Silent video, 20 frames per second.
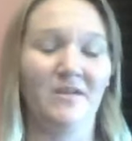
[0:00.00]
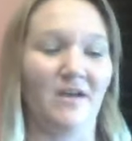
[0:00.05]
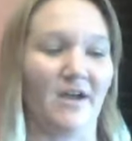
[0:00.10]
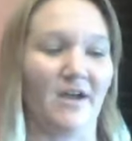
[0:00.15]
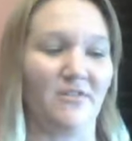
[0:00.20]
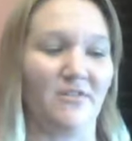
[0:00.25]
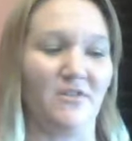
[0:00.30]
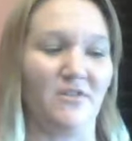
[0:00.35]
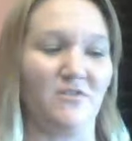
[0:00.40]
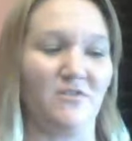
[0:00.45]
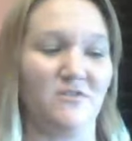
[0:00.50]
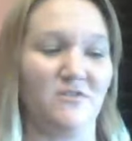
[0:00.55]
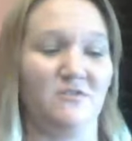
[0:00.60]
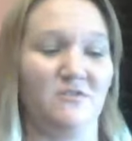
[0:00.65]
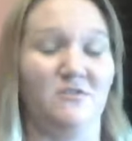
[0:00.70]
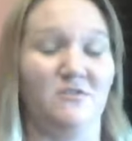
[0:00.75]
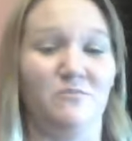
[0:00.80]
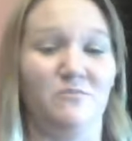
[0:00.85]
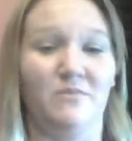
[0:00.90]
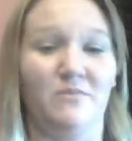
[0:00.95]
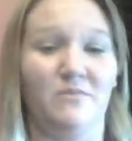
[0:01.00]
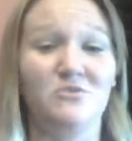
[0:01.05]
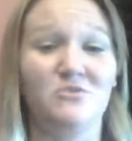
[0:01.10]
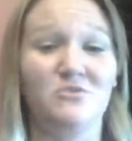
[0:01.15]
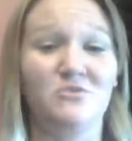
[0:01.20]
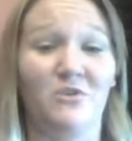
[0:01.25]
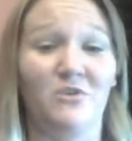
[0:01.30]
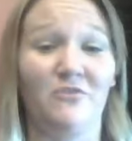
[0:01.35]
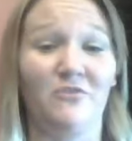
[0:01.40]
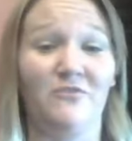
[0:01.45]
I think this is much
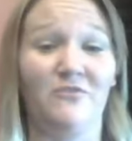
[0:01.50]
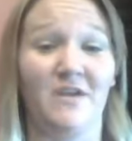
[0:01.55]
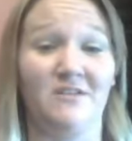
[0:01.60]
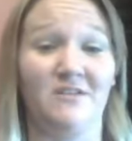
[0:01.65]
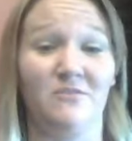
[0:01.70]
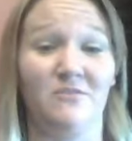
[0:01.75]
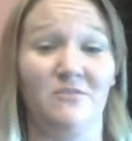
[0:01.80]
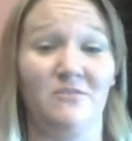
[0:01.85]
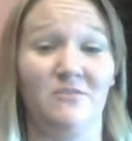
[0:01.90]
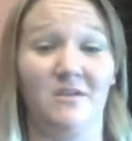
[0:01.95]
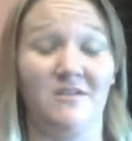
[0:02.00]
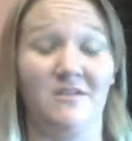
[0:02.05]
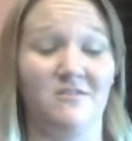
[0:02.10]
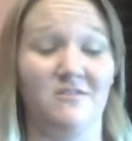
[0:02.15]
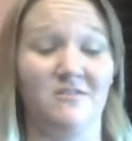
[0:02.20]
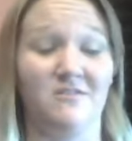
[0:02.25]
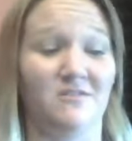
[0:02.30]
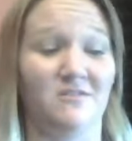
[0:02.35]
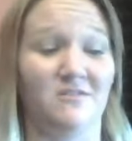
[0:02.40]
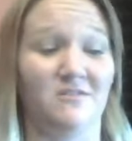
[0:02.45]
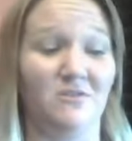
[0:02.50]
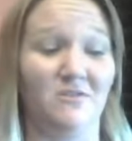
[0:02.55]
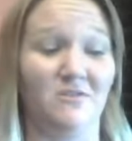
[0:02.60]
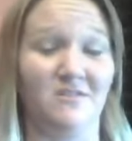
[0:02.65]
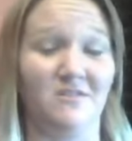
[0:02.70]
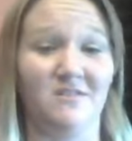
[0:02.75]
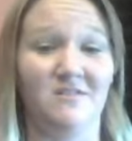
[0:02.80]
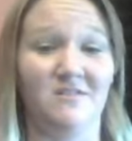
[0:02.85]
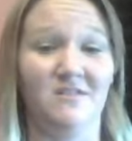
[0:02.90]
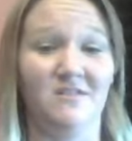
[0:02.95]
more effective because the
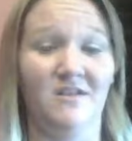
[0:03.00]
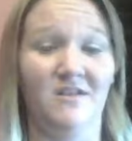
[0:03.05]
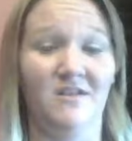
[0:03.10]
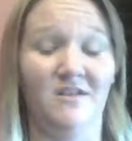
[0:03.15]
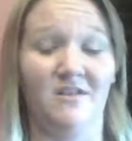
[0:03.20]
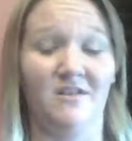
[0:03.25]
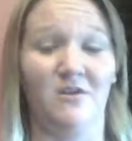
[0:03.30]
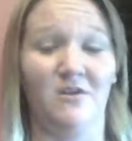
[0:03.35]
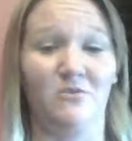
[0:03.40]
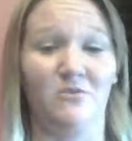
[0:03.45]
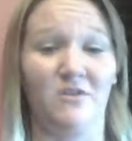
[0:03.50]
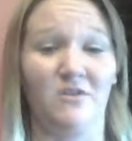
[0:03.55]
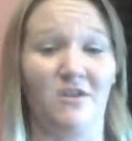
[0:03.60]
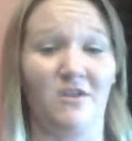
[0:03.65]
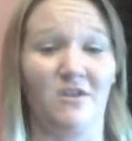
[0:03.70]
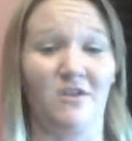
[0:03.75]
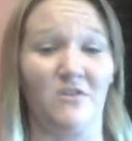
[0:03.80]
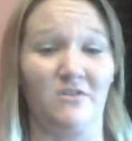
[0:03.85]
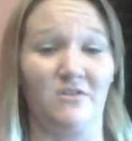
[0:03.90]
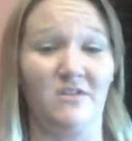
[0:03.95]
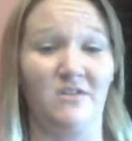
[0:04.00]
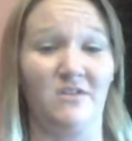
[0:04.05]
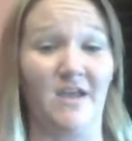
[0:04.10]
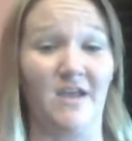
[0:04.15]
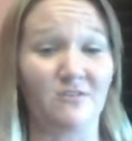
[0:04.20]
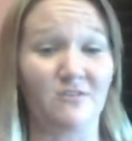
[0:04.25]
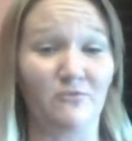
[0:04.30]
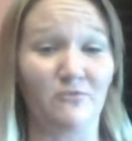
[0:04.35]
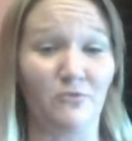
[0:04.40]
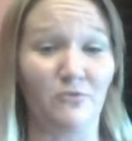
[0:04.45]
students not only get their
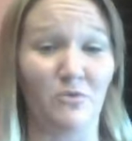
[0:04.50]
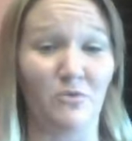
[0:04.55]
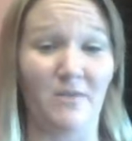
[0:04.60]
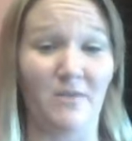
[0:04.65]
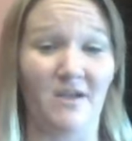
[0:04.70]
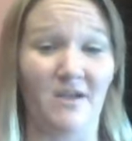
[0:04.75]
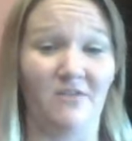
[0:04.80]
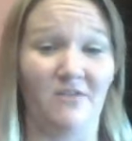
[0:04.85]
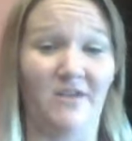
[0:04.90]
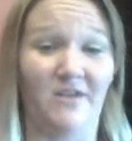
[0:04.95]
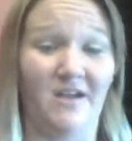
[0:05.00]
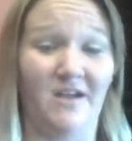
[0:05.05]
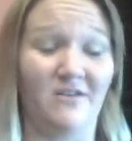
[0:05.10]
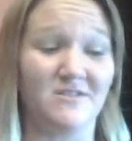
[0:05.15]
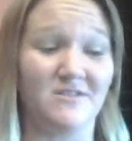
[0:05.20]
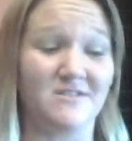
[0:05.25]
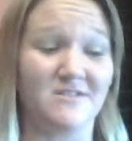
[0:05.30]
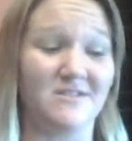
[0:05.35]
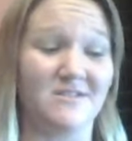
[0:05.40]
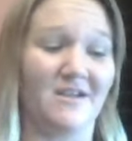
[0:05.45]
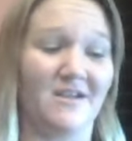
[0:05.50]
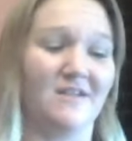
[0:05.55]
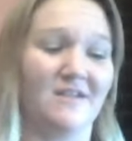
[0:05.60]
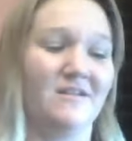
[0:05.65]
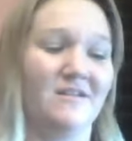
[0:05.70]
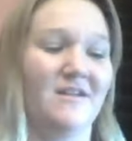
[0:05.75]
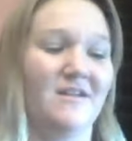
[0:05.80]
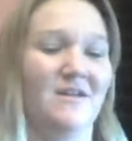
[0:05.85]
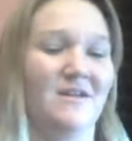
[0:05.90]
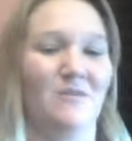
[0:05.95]
text format of how it's
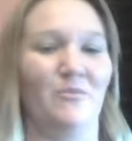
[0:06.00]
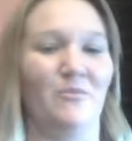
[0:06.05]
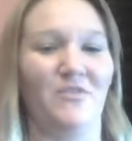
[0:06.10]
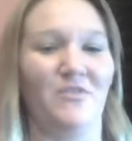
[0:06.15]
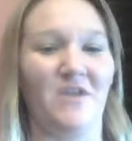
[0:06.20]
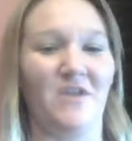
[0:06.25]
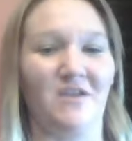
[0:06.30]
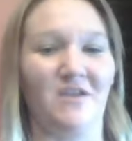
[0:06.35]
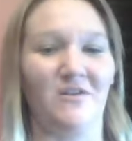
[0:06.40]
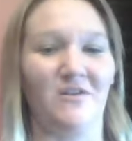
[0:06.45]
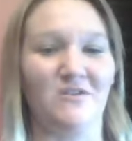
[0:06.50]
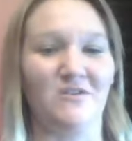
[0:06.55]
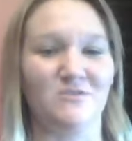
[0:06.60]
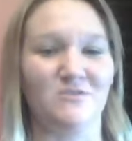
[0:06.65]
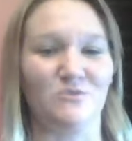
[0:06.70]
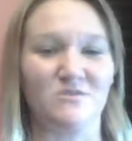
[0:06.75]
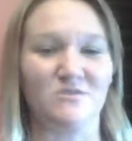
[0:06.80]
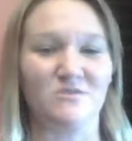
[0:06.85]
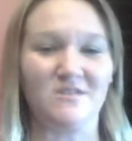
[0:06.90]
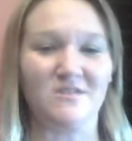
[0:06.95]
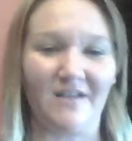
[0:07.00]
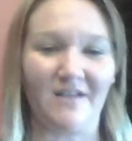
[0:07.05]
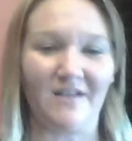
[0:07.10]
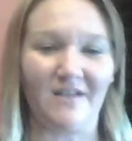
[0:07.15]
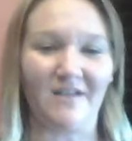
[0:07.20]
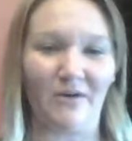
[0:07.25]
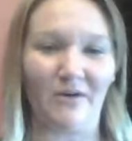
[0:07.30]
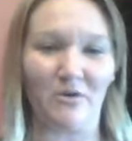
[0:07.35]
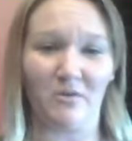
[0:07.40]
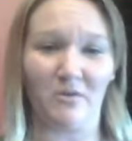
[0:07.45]
done, but they can also see
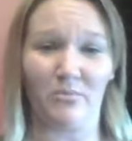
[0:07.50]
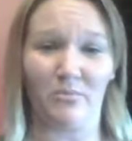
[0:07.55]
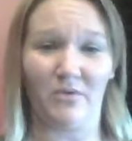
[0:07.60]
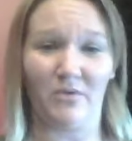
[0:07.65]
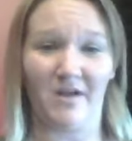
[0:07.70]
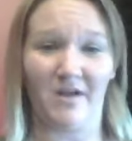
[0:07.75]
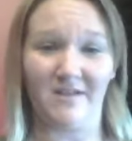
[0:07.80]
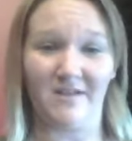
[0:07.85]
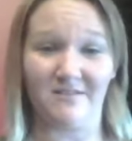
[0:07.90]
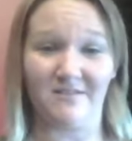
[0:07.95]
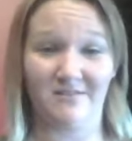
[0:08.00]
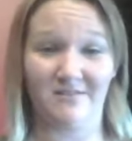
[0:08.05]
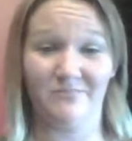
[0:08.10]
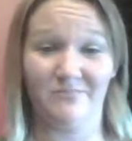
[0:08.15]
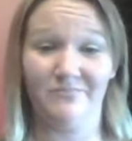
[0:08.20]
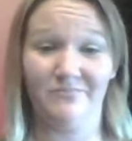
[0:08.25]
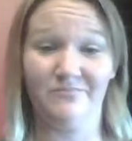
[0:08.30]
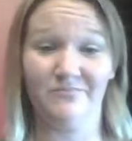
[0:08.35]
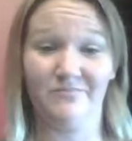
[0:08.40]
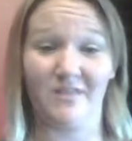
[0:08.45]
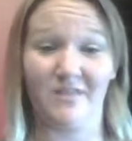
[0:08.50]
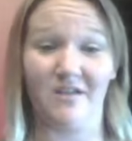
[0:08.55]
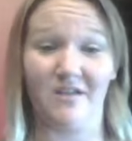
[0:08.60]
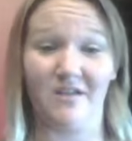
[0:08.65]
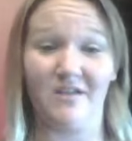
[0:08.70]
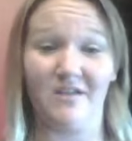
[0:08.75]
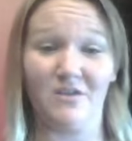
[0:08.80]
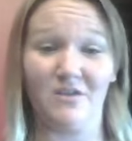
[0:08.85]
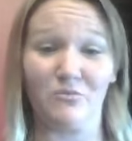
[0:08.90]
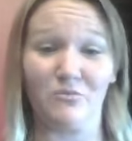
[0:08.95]
how it applies
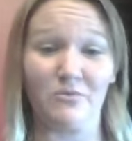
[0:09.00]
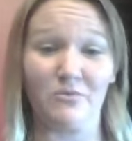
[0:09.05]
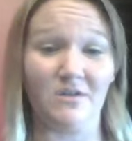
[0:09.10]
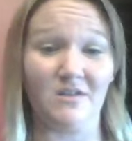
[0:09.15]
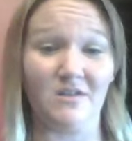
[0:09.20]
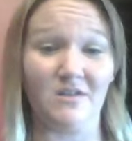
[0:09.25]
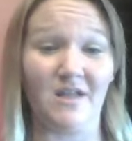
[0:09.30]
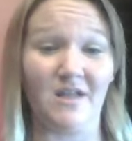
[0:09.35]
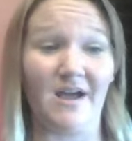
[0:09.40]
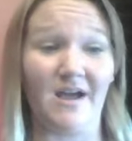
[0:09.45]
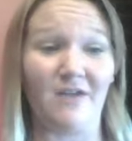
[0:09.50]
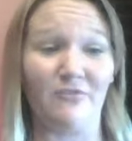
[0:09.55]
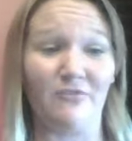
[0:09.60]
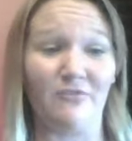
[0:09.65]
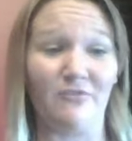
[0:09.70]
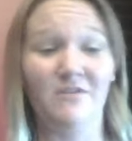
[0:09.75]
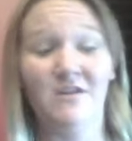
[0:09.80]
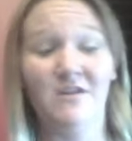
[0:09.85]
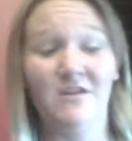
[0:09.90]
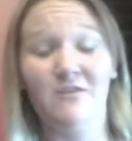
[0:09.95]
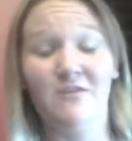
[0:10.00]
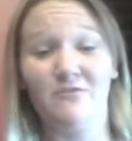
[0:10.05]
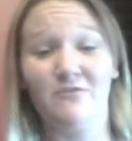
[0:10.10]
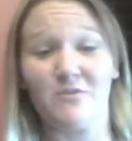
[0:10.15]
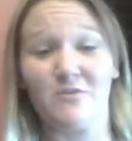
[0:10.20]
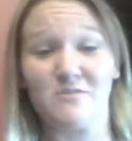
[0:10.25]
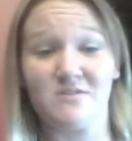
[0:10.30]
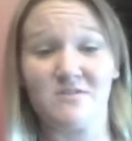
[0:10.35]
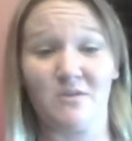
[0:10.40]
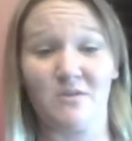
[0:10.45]
in real life from
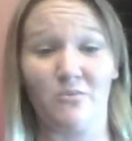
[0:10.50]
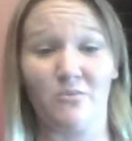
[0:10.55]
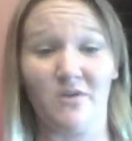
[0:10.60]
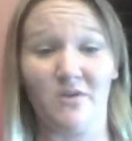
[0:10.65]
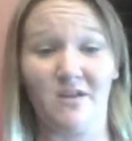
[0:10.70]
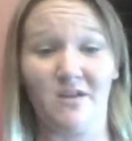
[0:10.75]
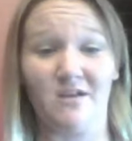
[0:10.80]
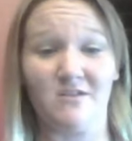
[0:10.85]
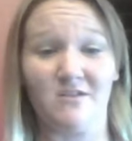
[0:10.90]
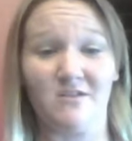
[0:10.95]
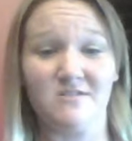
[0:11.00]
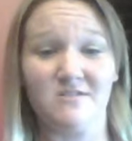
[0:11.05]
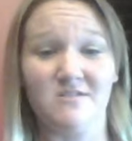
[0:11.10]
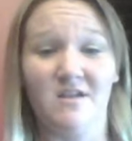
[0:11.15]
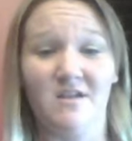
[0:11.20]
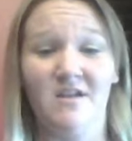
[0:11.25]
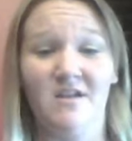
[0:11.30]
someone else.